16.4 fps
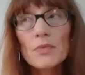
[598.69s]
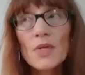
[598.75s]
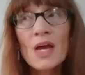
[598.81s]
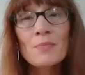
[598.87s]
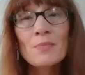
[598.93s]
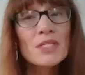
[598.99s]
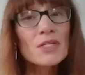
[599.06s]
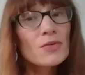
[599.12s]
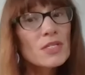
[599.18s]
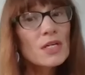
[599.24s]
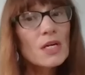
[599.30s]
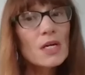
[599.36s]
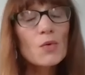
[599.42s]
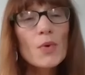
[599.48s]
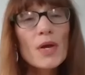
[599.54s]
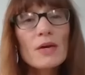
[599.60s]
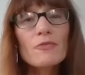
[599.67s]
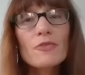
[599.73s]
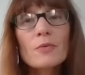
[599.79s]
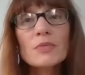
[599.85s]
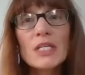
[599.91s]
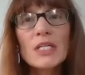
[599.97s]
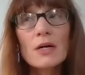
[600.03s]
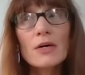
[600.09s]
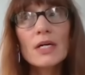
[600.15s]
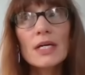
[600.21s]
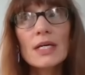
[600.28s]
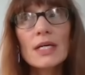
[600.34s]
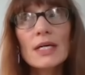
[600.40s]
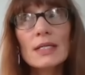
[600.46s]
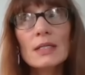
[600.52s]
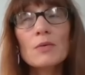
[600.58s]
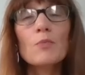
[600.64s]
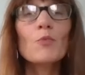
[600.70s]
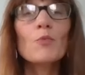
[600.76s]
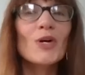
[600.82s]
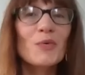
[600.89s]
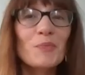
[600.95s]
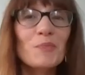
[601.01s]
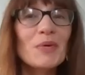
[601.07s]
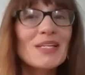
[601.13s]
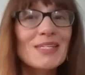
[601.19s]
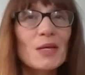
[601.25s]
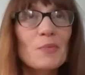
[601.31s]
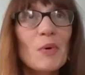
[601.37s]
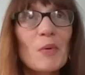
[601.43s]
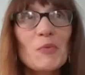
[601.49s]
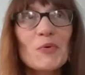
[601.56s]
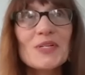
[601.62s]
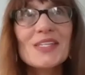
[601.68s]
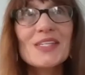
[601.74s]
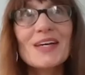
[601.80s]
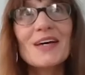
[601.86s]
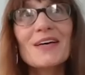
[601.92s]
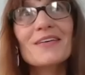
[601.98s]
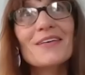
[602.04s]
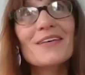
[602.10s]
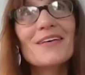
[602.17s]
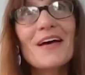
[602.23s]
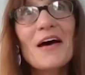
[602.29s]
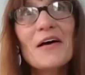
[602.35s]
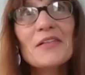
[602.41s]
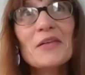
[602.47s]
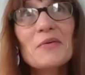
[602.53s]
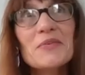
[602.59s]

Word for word: i'm still staying away from dairy and one of my slip up was uh, i let